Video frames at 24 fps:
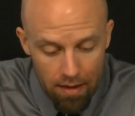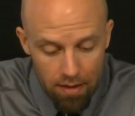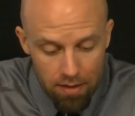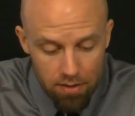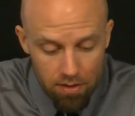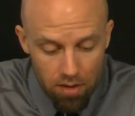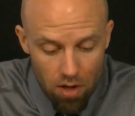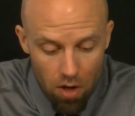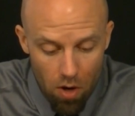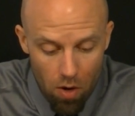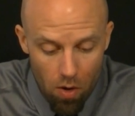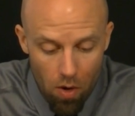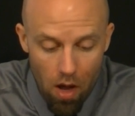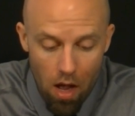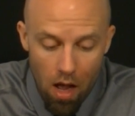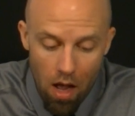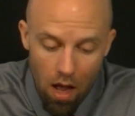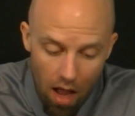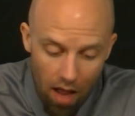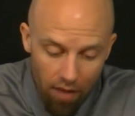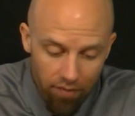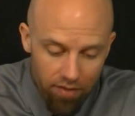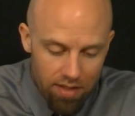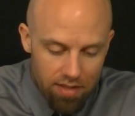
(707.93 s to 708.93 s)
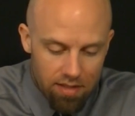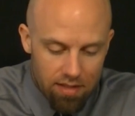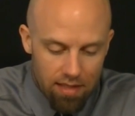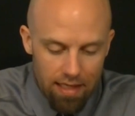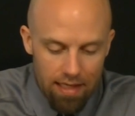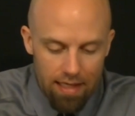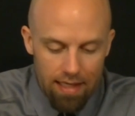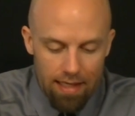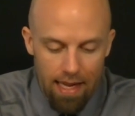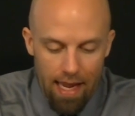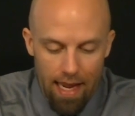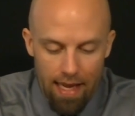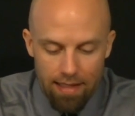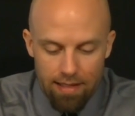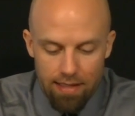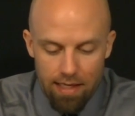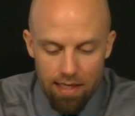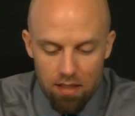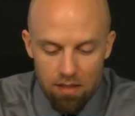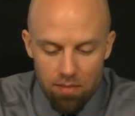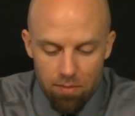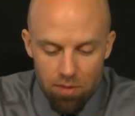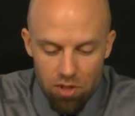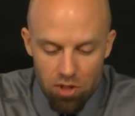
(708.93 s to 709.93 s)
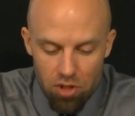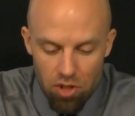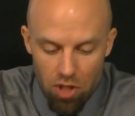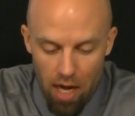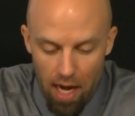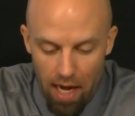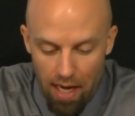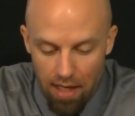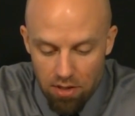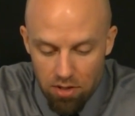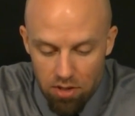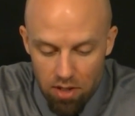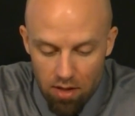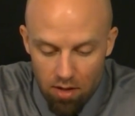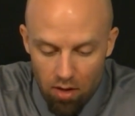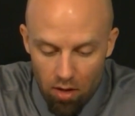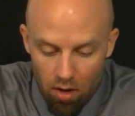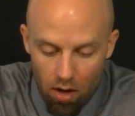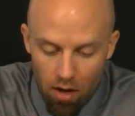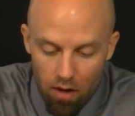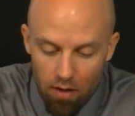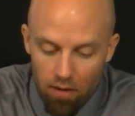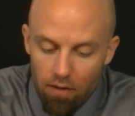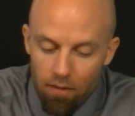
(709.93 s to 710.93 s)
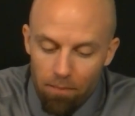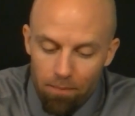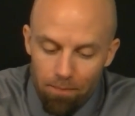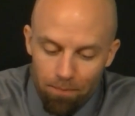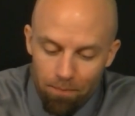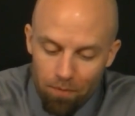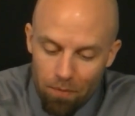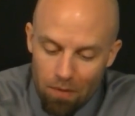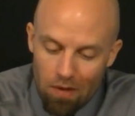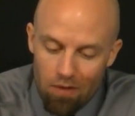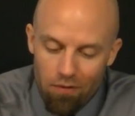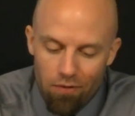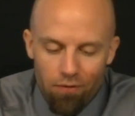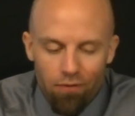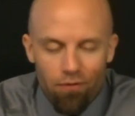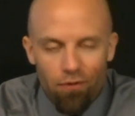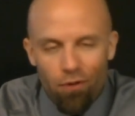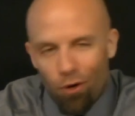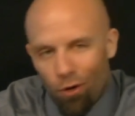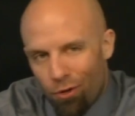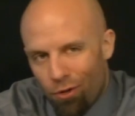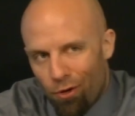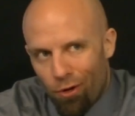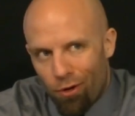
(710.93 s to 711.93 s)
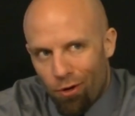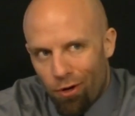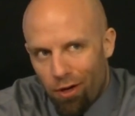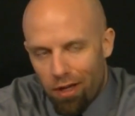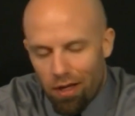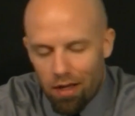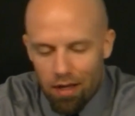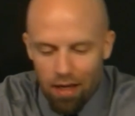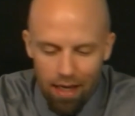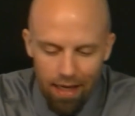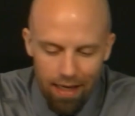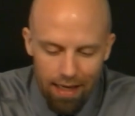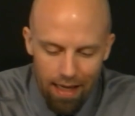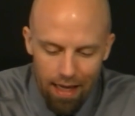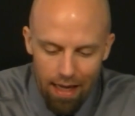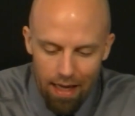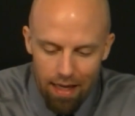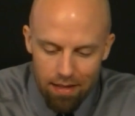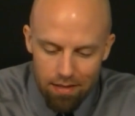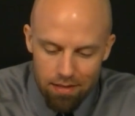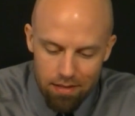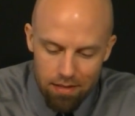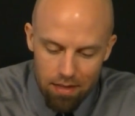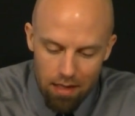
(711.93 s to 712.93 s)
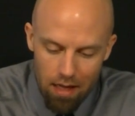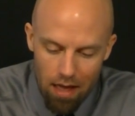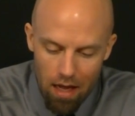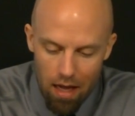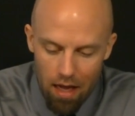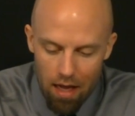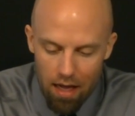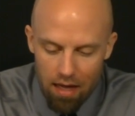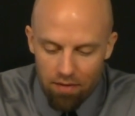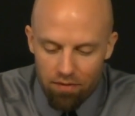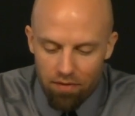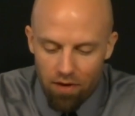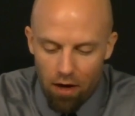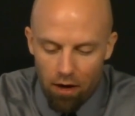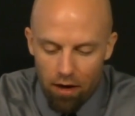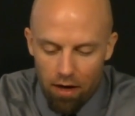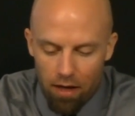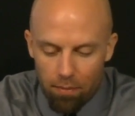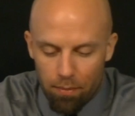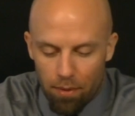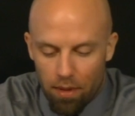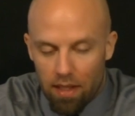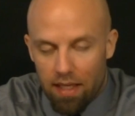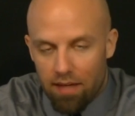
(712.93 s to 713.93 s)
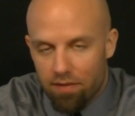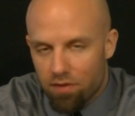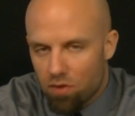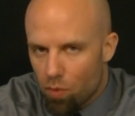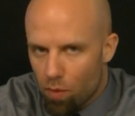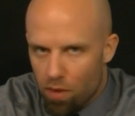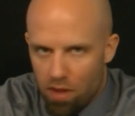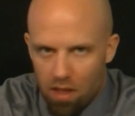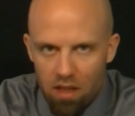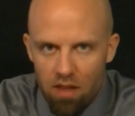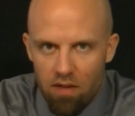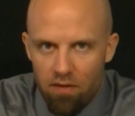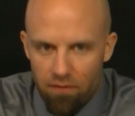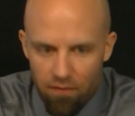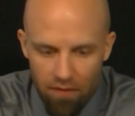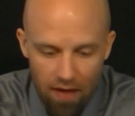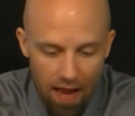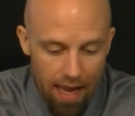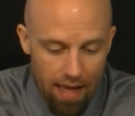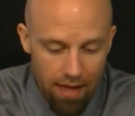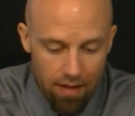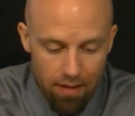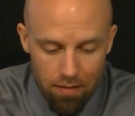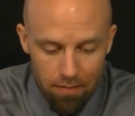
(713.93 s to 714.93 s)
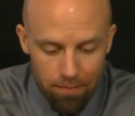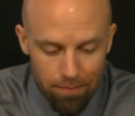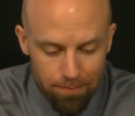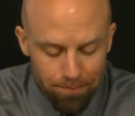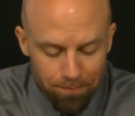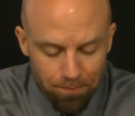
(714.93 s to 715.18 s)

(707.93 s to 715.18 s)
So obviously today deism has changed, and there are furthered, I guess, and varying beliefs within the faith.